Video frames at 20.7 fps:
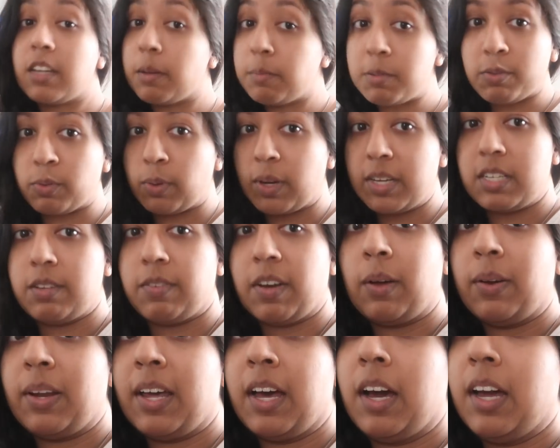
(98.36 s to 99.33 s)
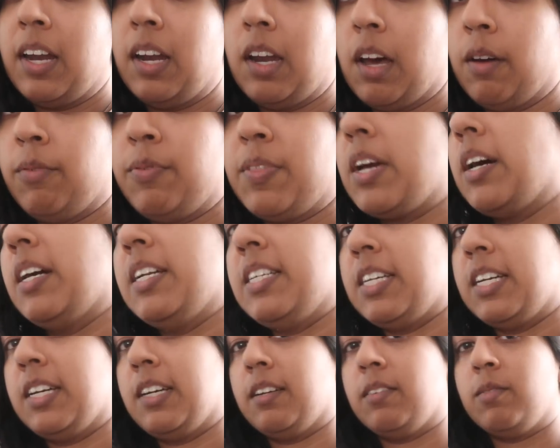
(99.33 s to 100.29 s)
terms of creative outlet, I love the
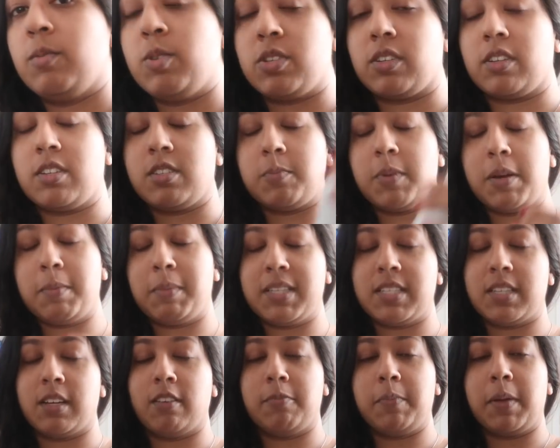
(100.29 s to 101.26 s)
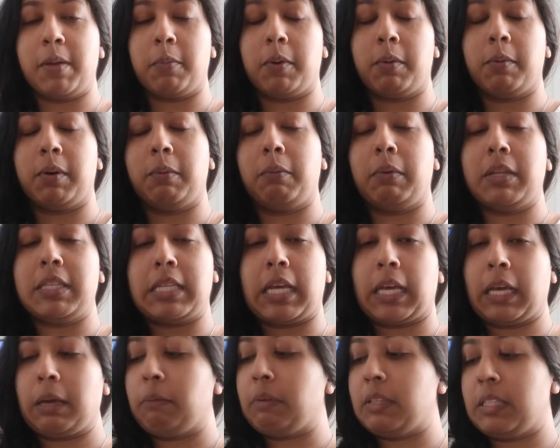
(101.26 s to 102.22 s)
idea. just gonna spray myself before one
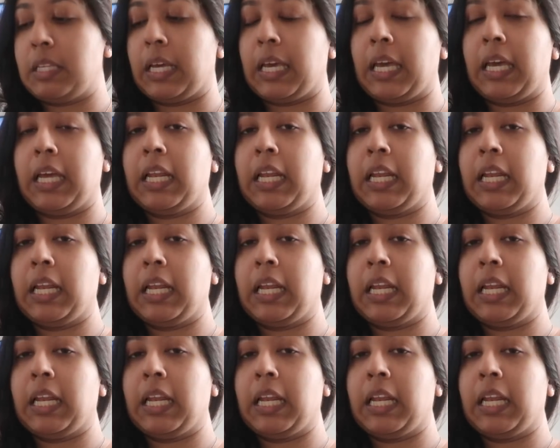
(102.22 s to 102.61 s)
second, one second.